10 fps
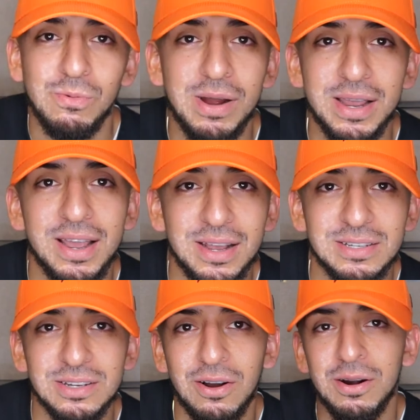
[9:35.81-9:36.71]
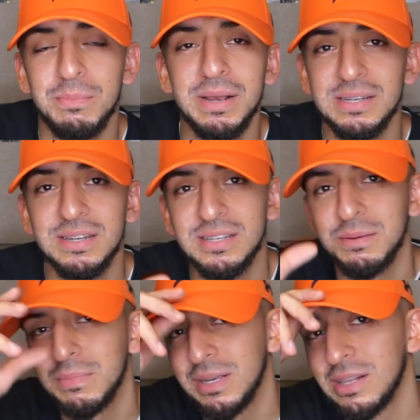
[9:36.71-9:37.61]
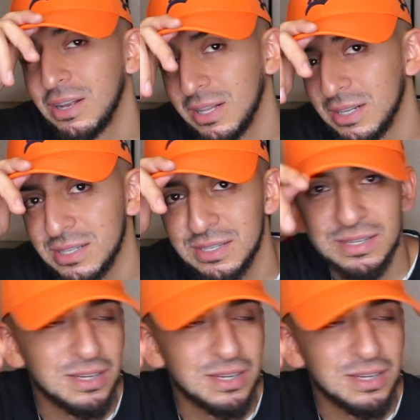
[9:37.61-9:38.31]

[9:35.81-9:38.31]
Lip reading: why hats are amazing to me. Look at this.